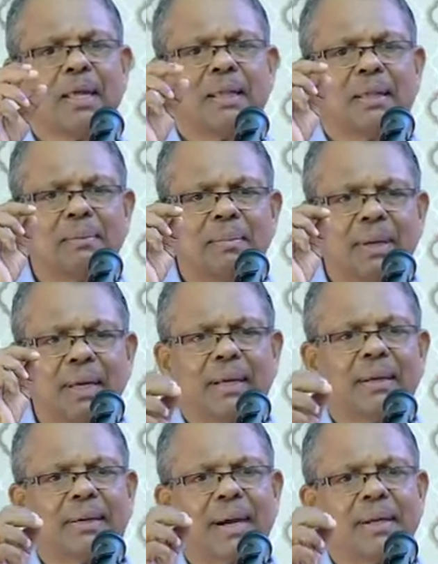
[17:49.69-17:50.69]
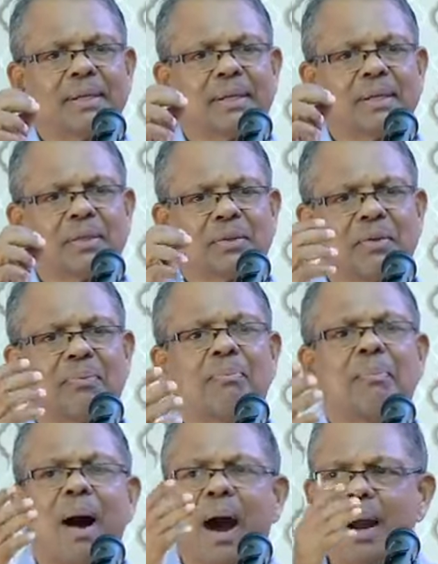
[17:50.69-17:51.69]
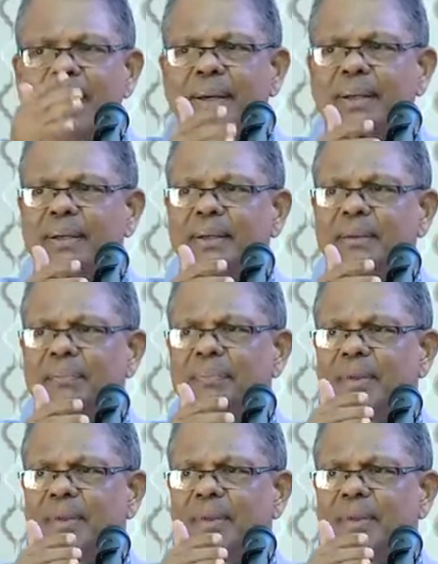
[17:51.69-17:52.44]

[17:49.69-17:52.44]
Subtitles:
the main traditions of Bhanaka.